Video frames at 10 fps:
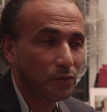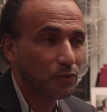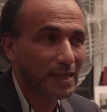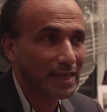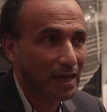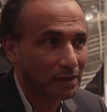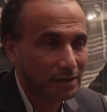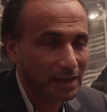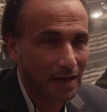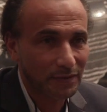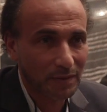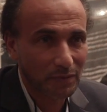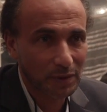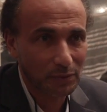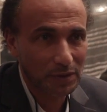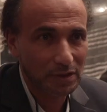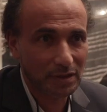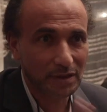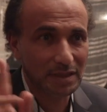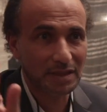we cannot have something which
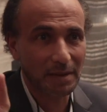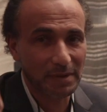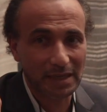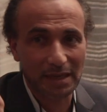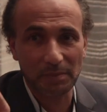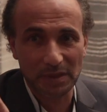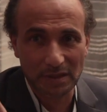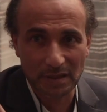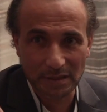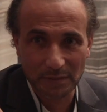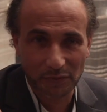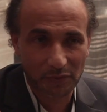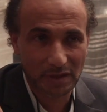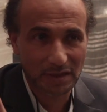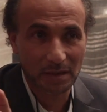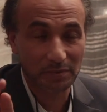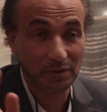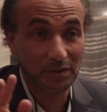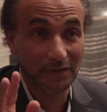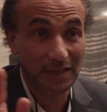is an Islamic capitalism, for example,
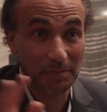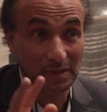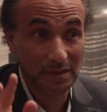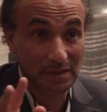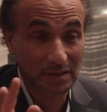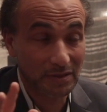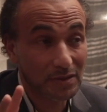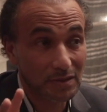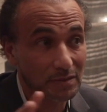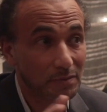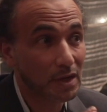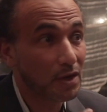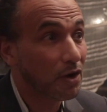or a capitalist system,